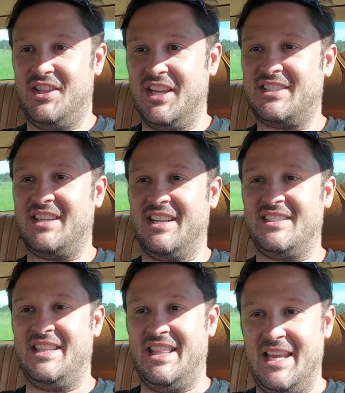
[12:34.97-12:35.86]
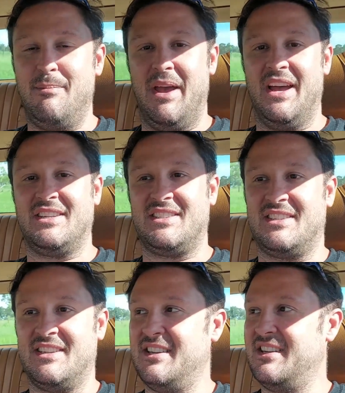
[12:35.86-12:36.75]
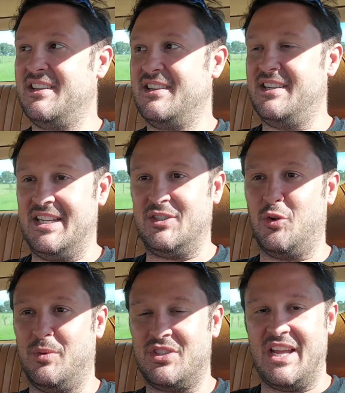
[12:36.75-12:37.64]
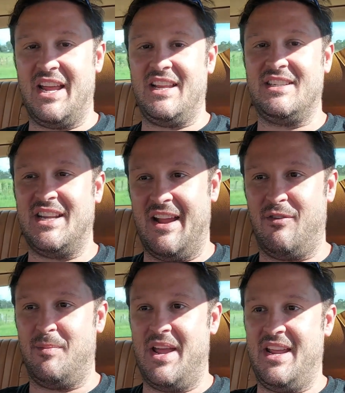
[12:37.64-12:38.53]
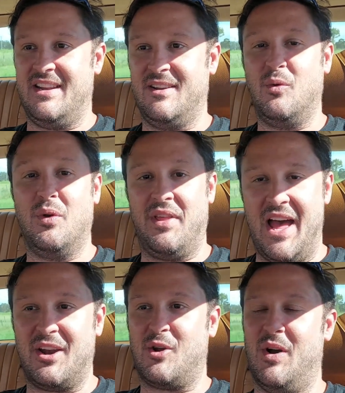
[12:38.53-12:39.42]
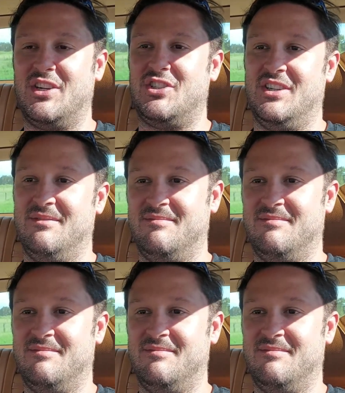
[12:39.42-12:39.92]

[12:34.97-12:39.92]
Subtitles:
this is the best diesel Mercedes ever made, without a question.